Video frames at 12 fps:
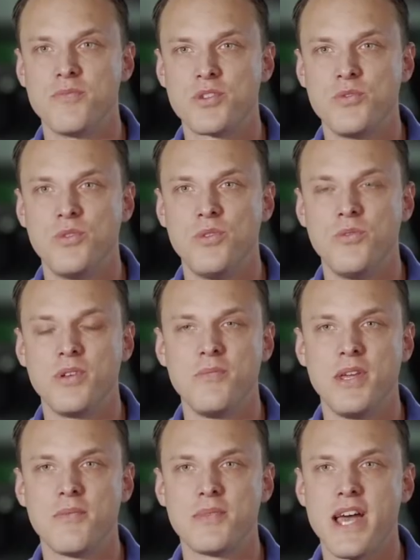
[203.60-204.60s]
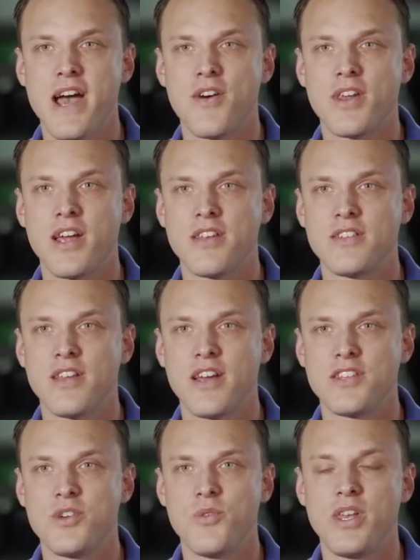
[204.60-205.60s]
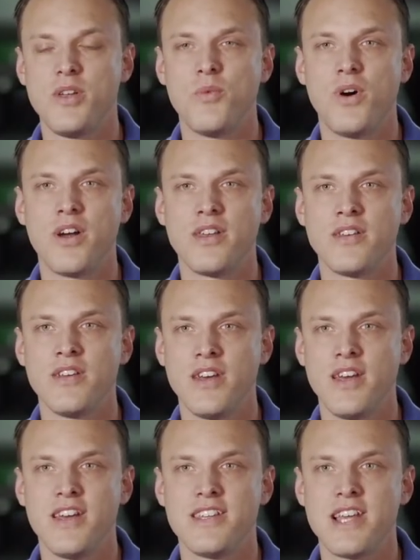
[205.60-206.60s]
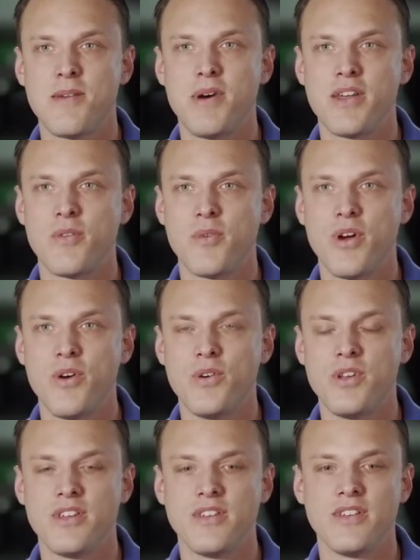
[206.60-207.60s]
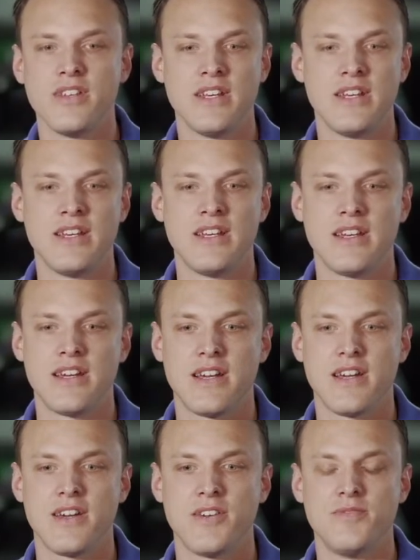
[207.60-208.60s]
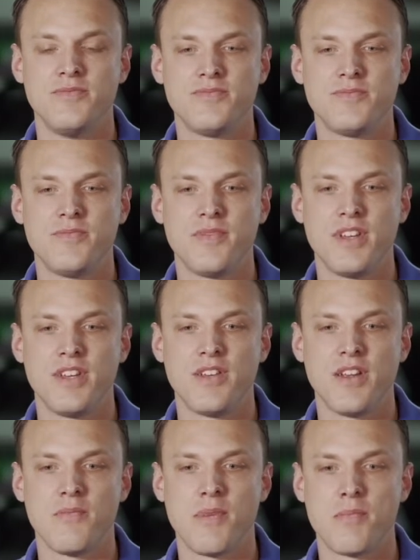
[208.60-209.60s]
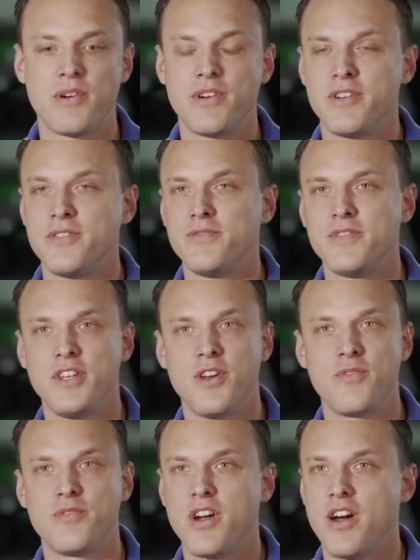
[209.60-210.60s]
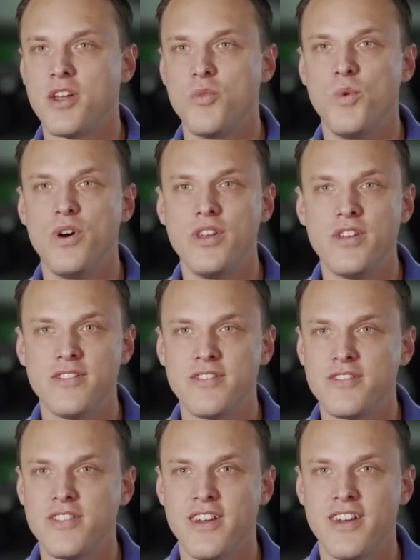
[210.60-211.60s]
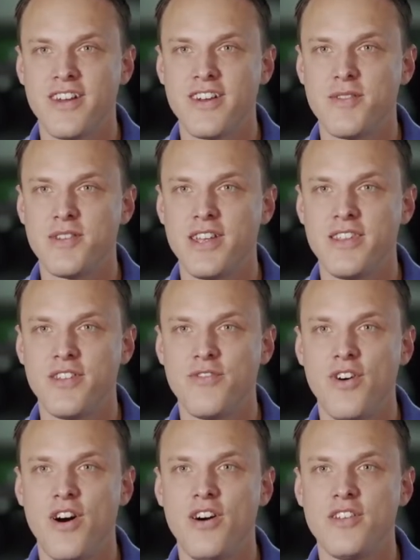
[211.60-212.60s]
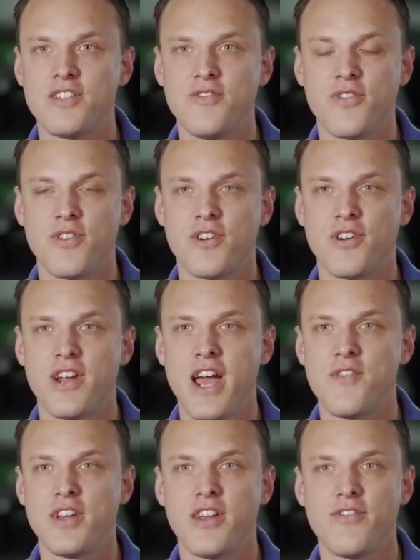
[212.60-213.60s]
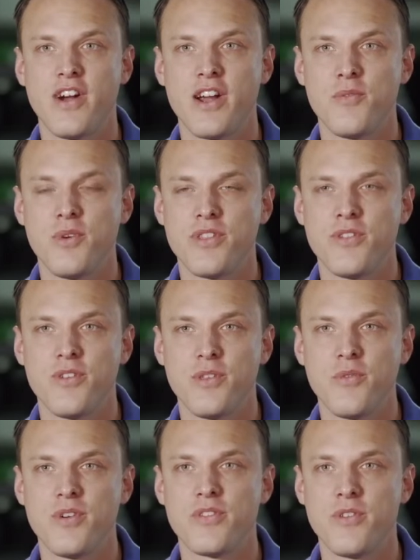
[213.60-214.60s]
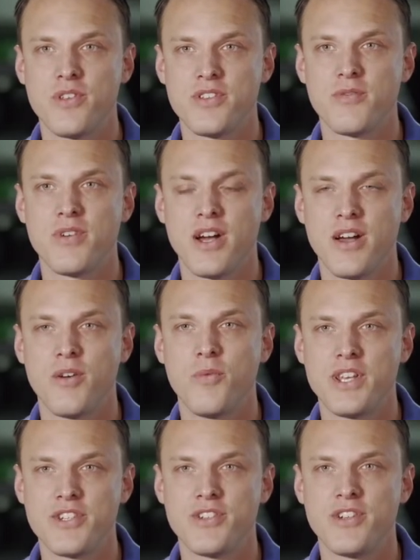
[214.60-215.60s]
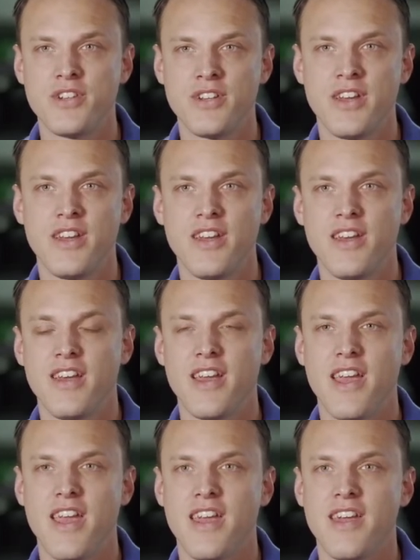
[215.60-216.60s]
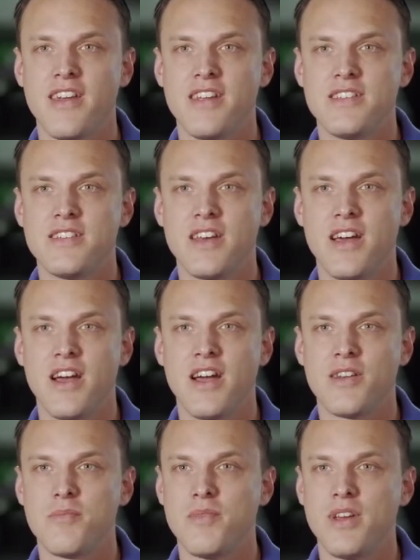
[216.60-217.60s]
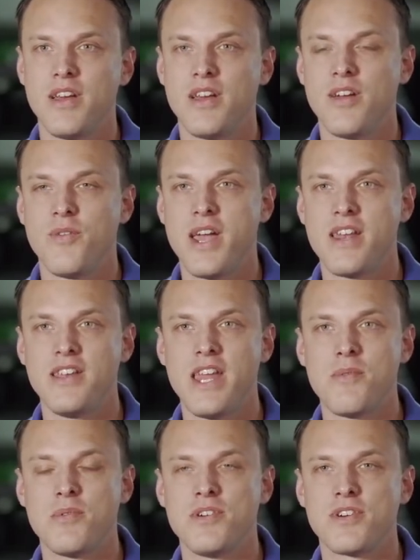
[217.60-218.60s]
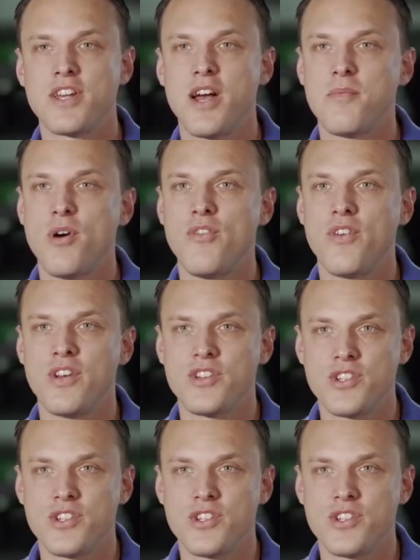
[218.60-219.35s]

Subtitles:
school. We'd meet him down on 281 down by the road, and I remember cutting wood in the fall for having enough firewood through the winter. And we had a neighbor come over and